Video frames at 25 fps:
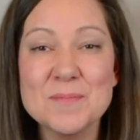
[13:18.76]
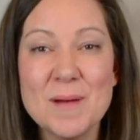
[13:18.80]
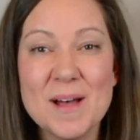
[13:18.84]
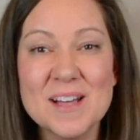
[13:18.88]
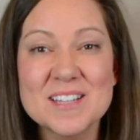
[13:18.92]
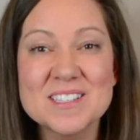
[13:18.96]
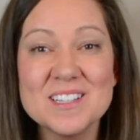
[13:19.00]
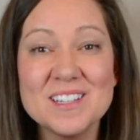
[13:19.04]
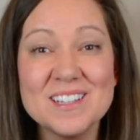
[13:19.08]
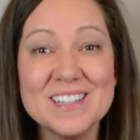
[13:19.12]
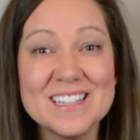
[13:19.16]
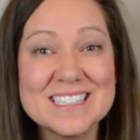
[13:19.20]

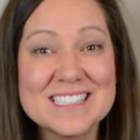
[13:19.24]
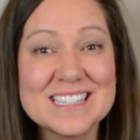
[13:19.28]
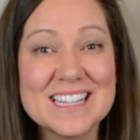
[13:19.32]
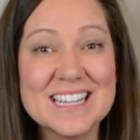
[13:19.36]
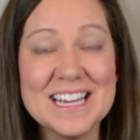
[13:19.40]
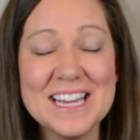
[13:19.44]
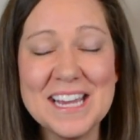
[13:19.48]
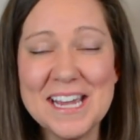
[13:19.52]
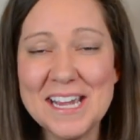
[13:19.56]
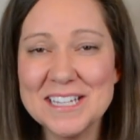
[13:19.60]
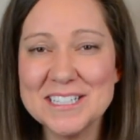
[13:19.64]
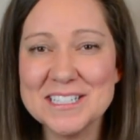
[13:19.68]
puzzle is
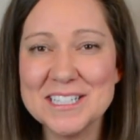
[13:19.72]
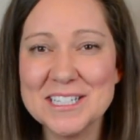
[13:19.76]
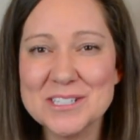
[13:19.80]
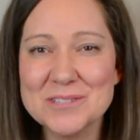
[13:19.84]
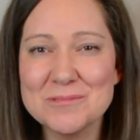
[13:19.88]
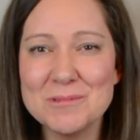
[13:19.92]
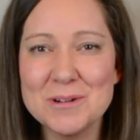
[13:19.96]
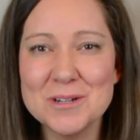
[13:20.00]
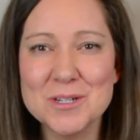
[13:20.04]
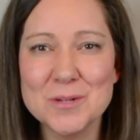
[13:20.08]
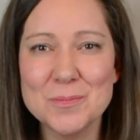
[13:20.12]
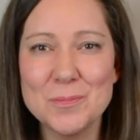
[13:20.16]
the
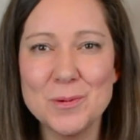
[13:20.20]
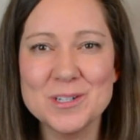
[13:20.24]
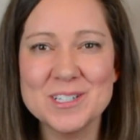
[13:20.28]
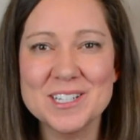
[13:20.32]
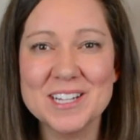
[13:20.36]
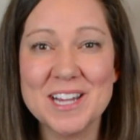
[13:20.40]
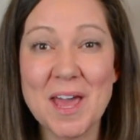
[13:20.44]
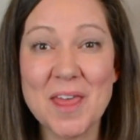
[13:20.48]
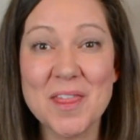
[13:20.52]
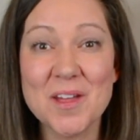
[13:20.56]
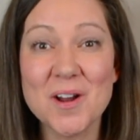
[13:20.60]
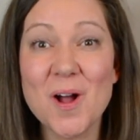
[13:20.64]
easiest one to put
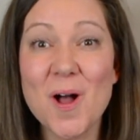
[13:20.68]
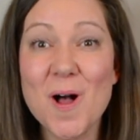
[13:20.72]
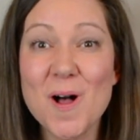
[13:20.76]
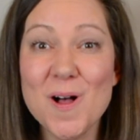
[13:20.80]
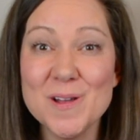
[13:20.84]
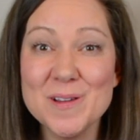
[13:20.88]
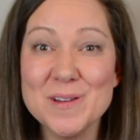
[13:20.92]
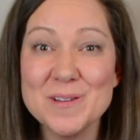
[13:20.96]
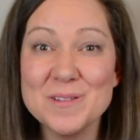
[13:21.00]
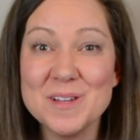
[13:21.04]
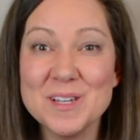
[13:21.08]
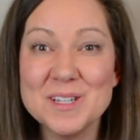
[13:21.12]
together.
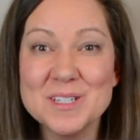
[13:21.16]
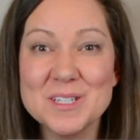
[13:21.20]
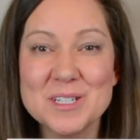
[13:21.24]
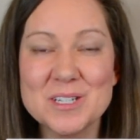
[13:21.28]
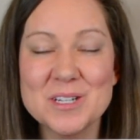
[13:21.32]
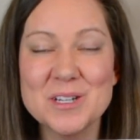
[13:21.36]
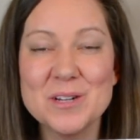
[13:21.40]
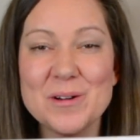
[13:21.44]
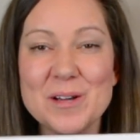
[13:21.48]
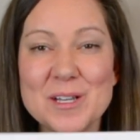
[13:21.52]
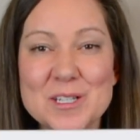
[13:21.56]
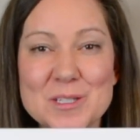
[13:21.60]
All you need to
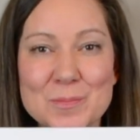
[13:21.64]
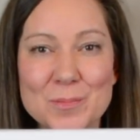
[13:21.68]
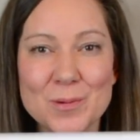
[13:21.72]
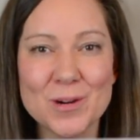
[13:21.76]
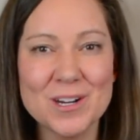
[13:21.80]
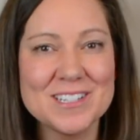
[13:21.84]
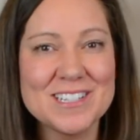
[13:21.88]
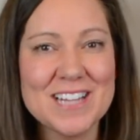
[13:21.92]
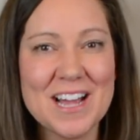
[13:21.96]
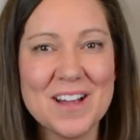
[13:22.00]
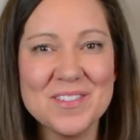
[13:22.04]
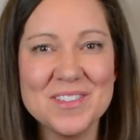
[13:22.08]
do is
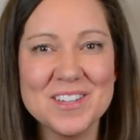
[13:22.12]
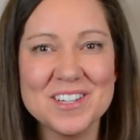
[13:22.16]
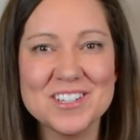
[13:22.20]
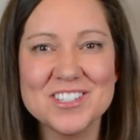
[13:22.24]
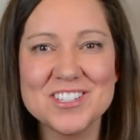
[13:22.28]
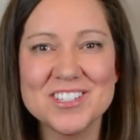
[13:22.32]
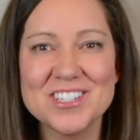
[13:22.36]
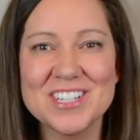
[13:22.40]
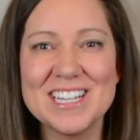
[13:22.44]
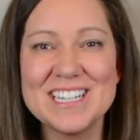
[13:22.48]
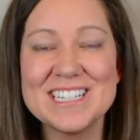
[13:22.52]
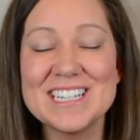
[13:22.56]
print out
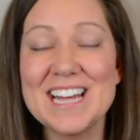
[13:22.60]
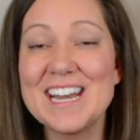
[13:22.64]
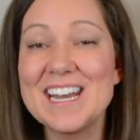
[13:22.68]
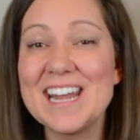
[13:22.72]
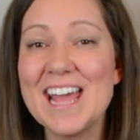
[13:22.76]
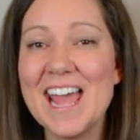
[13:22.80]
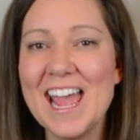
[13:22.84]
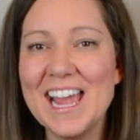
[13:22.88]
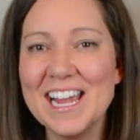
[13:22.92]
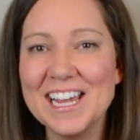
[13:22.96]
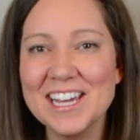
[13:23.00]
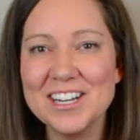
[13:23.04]
this sheet and
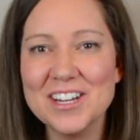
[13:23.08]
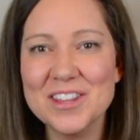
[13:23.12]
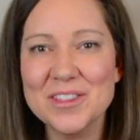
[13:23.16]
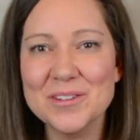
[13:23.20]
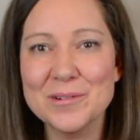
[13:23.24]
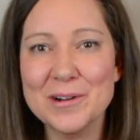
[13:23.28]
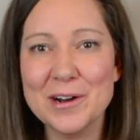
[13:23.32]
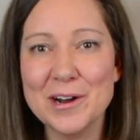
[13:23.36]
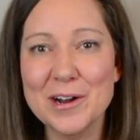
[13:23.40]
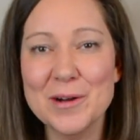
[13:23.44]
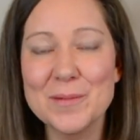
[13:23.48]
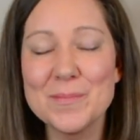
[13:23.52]
hang it in
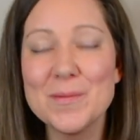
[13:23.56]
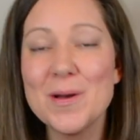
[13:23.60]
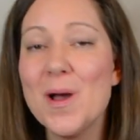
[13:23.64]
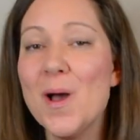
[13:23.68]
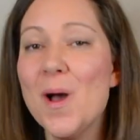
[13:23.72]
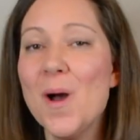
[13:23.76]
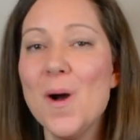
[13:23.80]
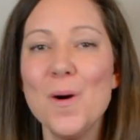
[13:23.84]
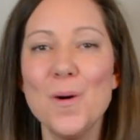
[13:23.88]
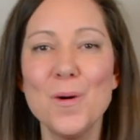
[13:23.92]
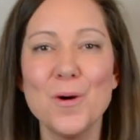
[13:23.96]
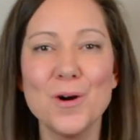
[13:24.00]
the room,
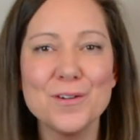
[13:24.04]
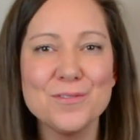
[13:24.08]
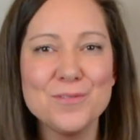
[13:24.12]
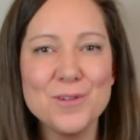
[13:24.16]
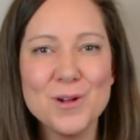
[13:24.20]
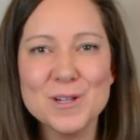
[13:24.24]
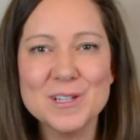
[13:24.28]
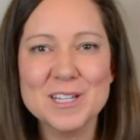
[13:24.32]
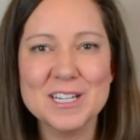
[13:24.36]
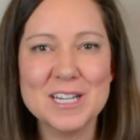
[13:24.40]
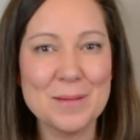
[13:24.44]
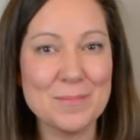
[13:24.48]
or
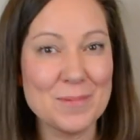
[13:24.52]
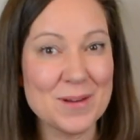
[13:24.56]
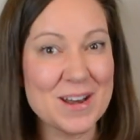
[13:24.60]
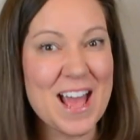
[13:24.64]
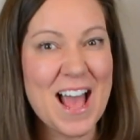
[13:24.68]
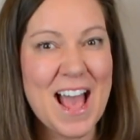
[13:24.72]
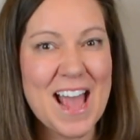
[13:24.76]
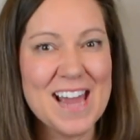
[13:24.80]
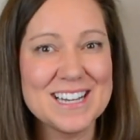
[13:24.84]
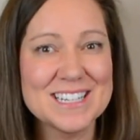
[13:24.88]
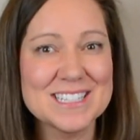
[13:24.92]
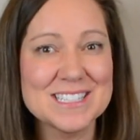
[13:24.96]
fold it up and
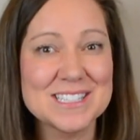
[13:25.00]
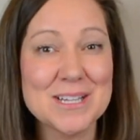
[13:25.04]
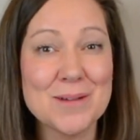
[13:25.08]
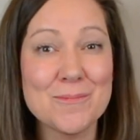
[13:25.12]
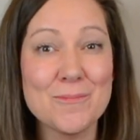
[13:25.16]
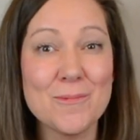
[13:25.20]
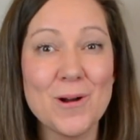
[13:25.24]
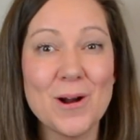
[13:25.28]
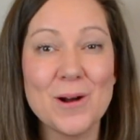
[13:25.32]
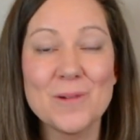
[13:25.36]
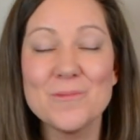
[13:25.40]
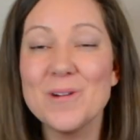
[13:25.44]
hide it
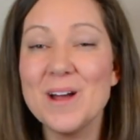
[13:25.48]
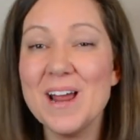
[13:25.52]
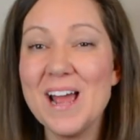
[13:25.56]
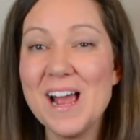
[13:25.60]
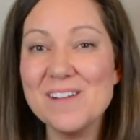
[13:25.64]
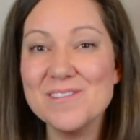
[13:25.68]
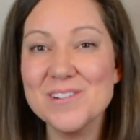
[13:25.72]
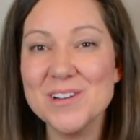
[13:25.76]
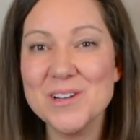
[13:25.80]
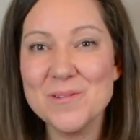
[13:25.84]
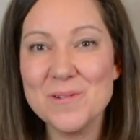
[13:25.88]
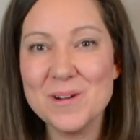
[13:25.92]
somewhere,
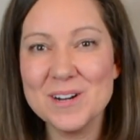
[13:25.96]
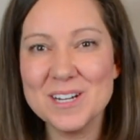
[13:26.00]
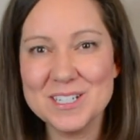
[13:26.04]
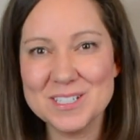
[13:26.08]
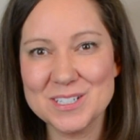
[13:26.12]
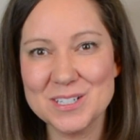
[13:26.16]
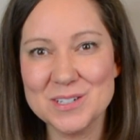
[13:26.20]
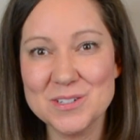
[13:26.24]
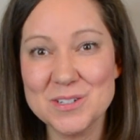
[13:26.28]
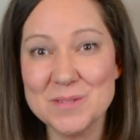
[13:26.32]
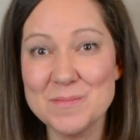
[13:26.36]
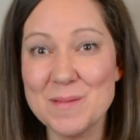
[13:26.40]
whatever you want
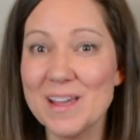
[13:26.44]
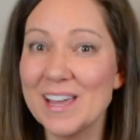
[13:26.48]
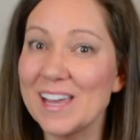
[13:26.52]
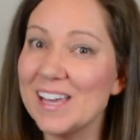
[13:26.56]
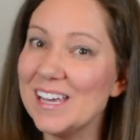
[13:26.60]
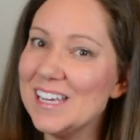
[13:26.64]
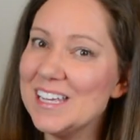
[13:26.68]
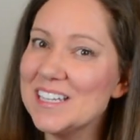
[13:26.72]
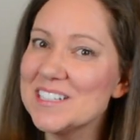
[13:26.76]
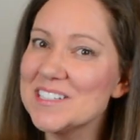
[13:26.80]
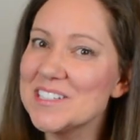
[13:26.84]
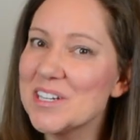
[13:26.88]
to do to make
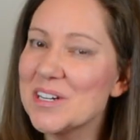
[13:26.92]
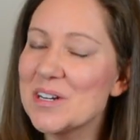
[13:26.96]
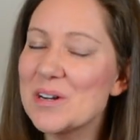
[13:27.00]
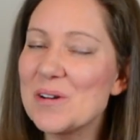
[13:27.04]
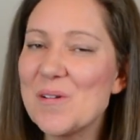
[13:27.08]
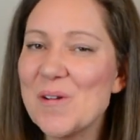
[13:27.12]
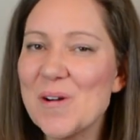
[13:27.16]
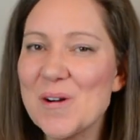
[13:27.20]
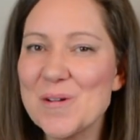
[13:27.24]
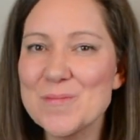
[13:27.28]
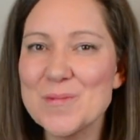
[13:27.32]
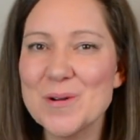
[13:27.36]
it
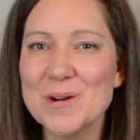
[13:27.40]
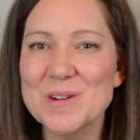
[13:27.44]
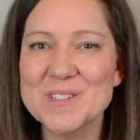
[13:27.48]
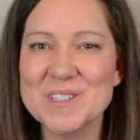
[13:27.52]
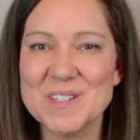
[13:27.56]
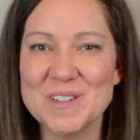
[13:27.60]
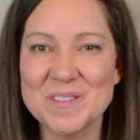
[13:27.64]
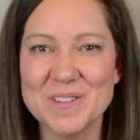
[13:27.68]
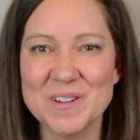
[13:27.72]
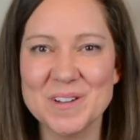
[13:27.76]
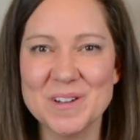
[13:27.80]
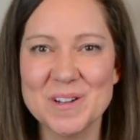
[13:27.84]
easier or more
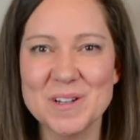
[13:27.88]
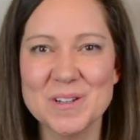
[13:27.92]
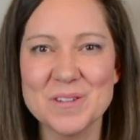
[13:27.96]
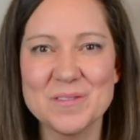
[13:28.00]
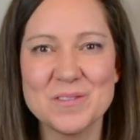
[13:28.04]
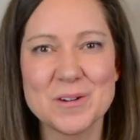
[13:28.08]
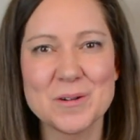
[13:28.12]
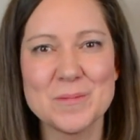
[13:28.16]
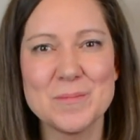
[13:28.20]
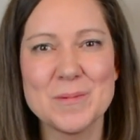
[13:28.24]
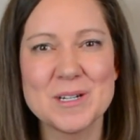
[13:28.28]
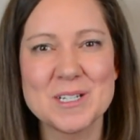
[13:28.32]
difficult
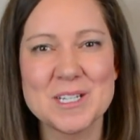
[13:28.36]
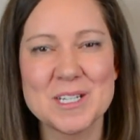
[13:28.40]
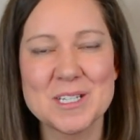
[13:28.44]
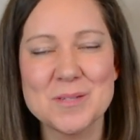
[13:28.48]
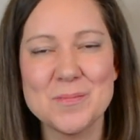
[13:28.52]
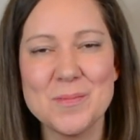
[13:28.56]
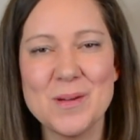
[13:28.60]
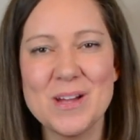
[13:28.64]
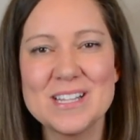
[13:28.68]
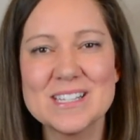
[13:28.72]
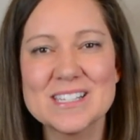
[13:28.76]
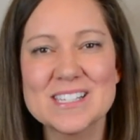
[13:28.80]
for
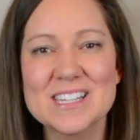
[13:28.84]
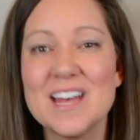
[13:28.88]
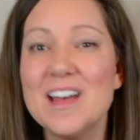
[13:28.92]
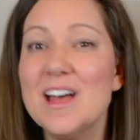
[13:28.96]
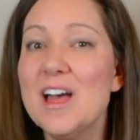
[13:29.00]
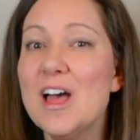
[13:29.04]
participants.